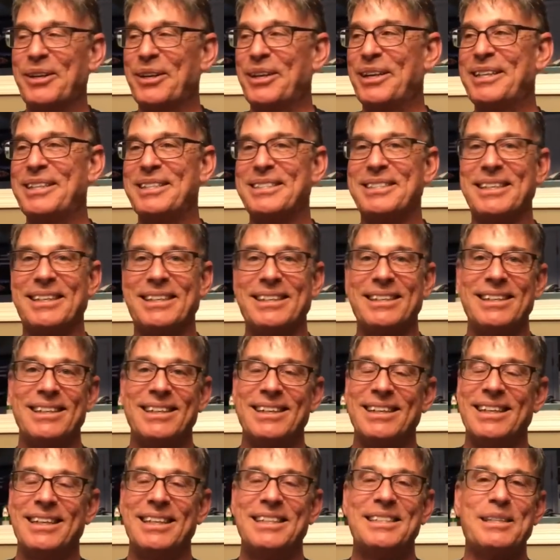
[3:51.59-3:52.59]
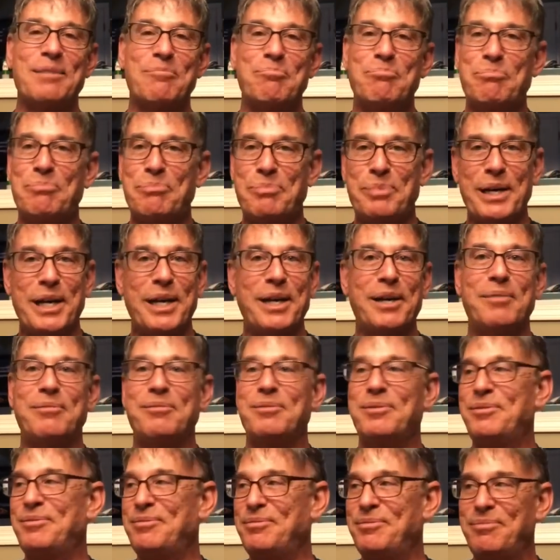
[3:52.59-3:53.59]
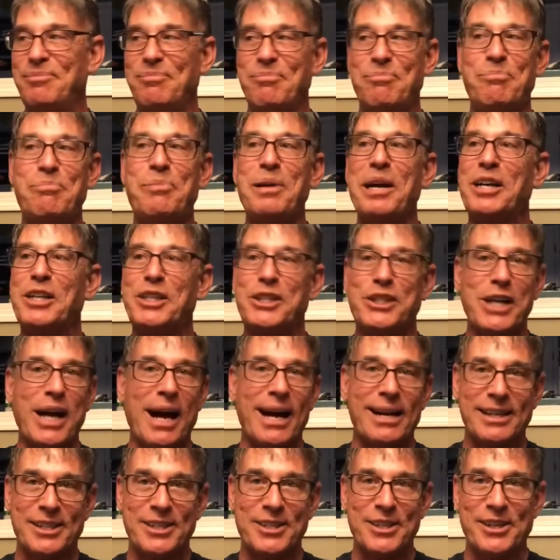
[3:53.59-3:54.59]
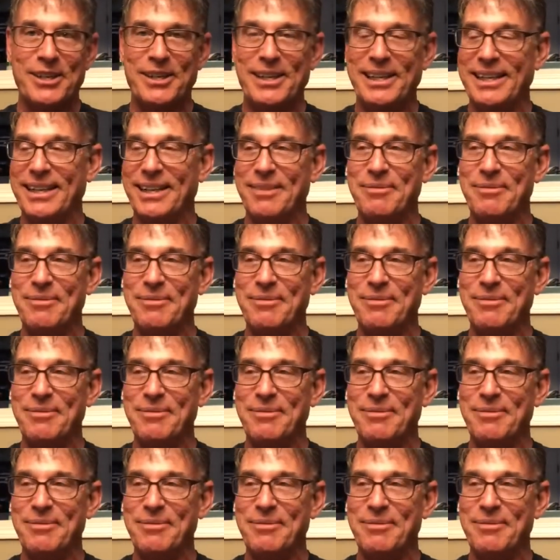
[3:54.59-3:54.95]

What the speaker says: He's a big shot attorney.